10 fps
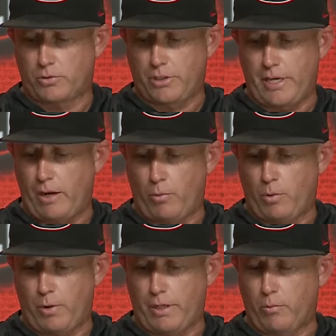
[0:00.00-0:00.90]
today
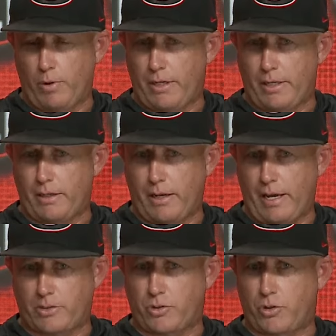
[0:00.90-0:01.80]
we didn't
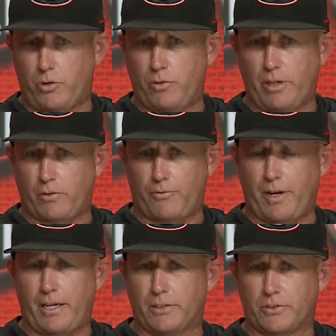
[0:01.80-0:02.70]
execute neither
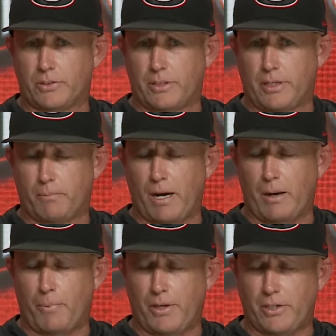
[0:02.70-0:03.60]
phase, in my
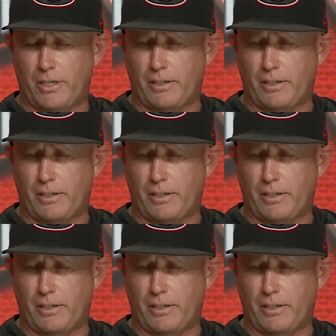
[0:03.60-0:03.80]
opinion.